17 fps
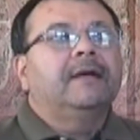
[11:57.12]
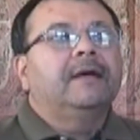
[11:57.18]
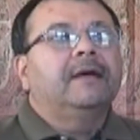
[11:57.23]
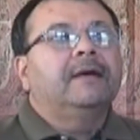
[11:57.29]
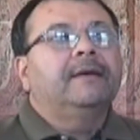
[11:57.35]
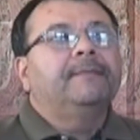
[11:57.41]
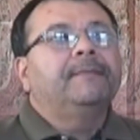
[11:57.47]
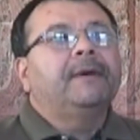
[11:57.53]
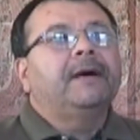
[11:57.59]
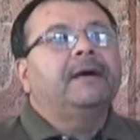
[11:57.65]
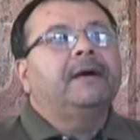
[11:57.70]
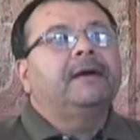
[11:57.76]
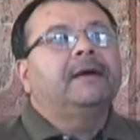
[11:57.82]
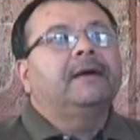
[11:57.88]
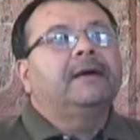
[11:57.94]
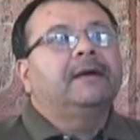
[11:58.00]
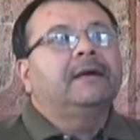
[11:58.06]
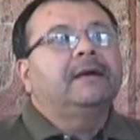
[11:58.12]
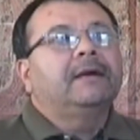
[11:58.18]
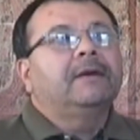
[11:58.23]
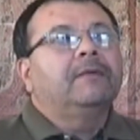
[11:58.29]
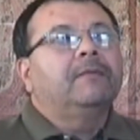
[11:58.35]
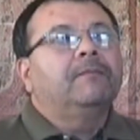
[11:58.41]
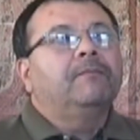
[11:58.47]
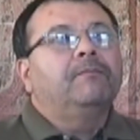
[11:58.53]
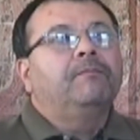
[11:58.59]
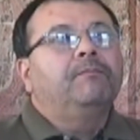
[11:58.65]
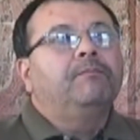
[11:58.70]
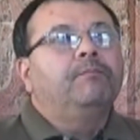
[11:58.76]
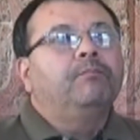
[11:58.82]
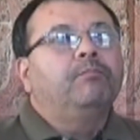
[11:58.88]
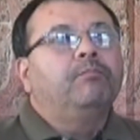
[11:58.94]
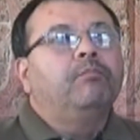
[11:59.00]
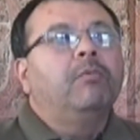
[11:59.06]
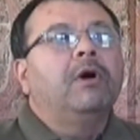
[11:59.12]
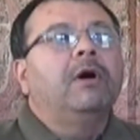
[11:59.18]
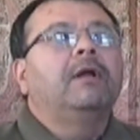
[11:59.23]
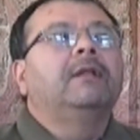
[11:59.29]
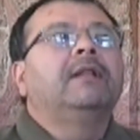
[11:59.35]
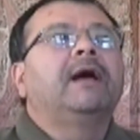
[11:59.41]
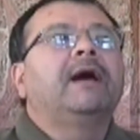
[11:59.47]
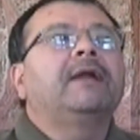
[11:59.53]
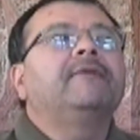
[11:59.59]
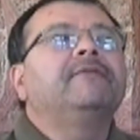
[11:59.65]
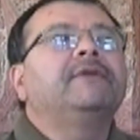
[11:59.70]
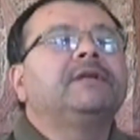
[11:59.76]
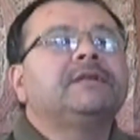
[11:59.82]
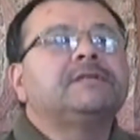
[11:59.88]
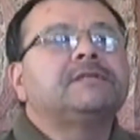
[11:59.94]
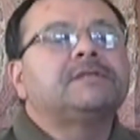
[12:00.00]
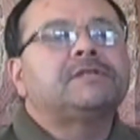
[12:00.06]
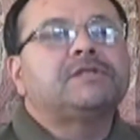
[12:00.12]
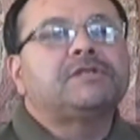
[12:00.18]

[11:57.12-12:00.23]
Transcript: Um, I, well, a lot of it is the